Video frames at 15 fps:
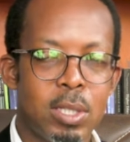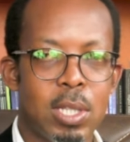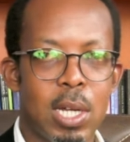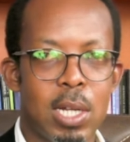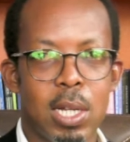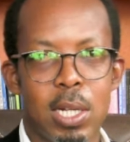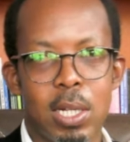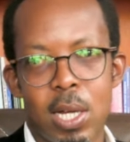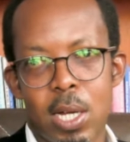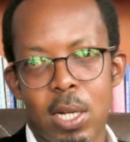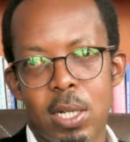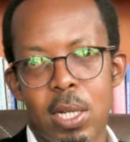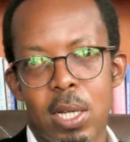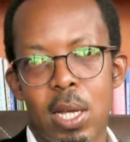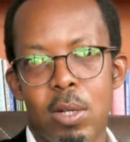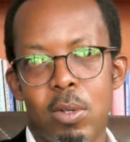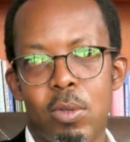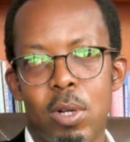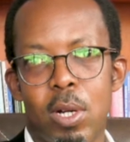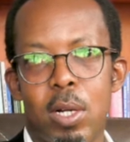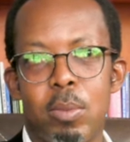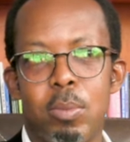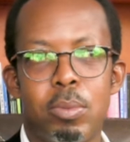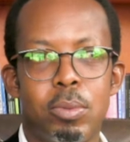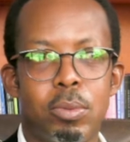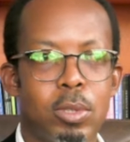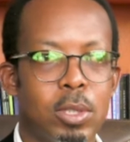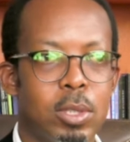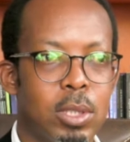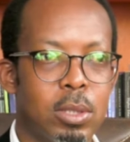Standards are there to help
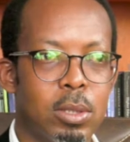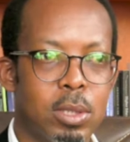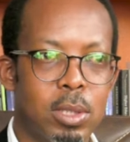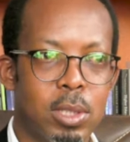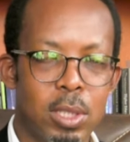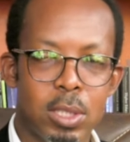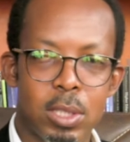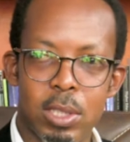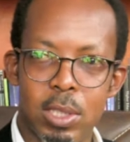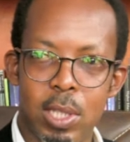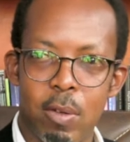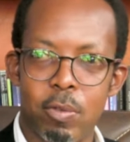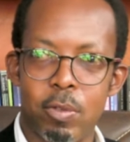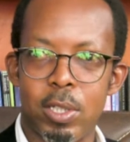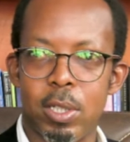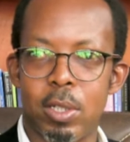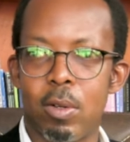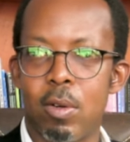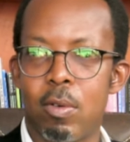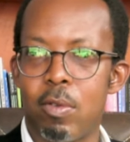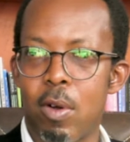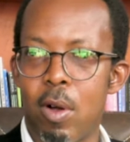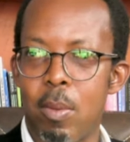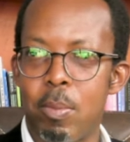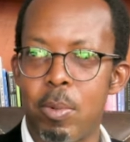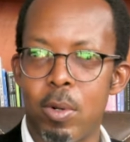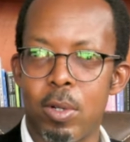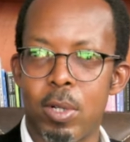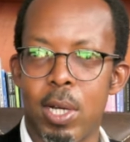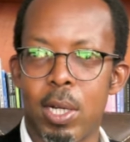increase safety of our
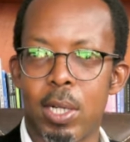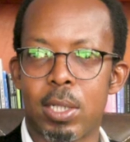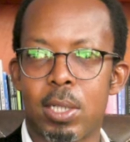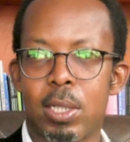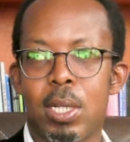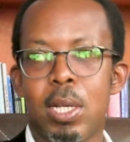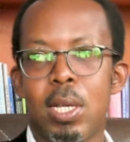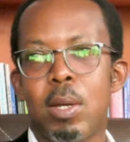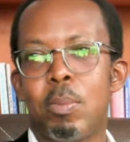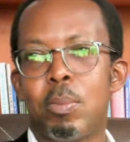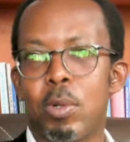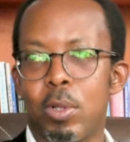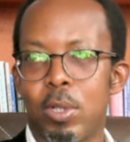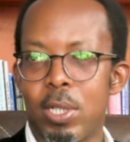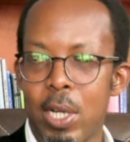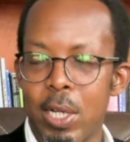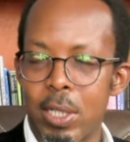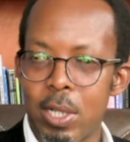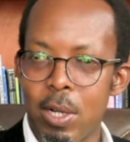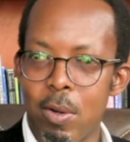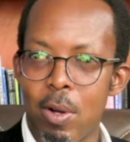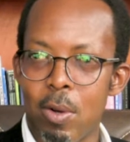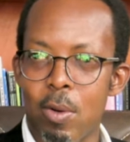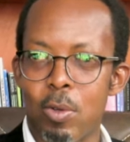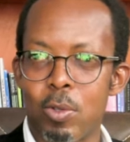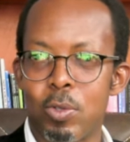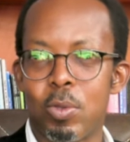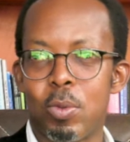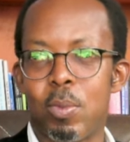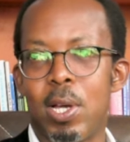product, protect our
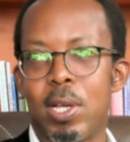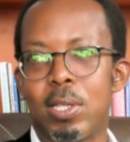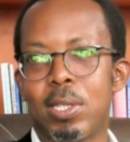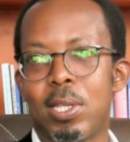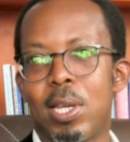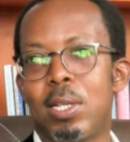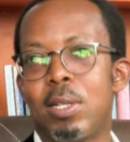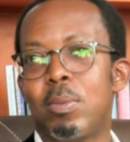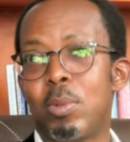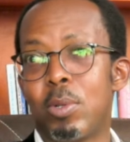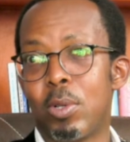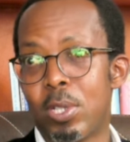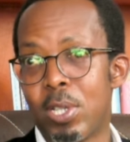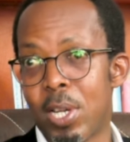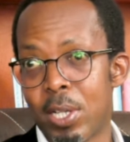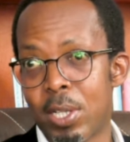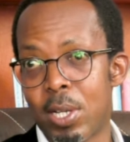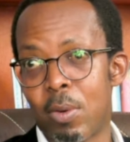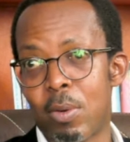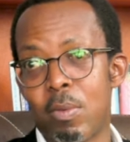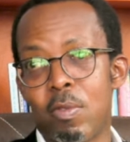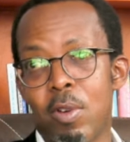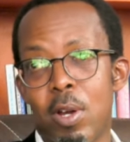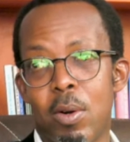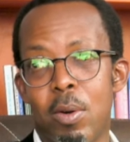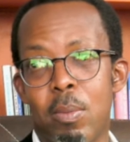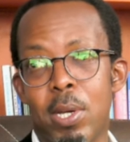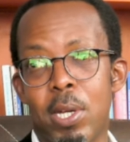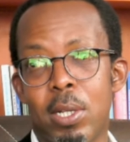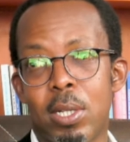consumers and protect our
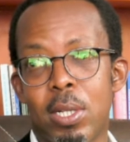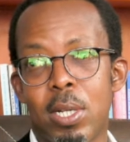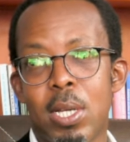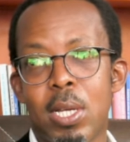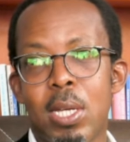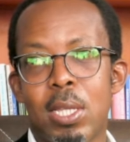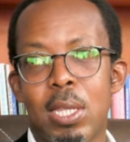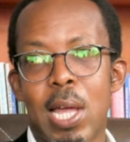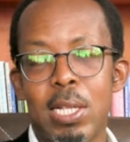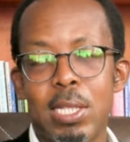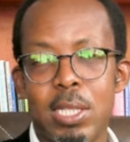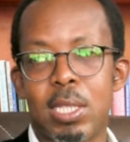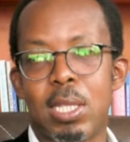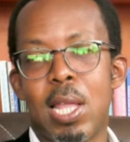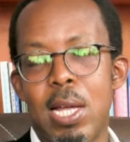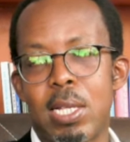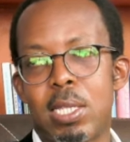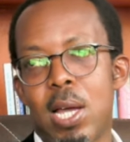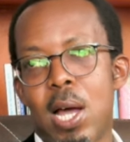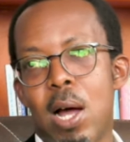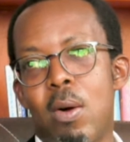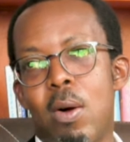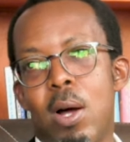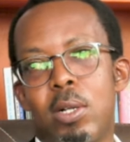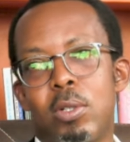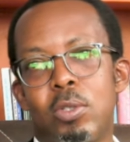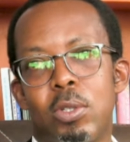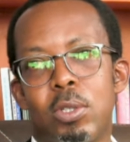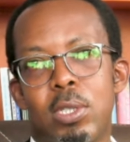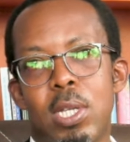environment. That's how
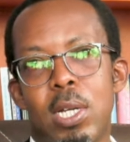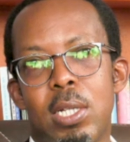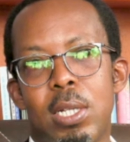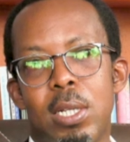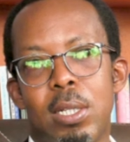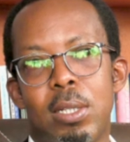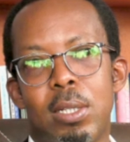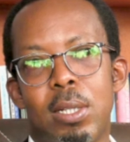ARSO started.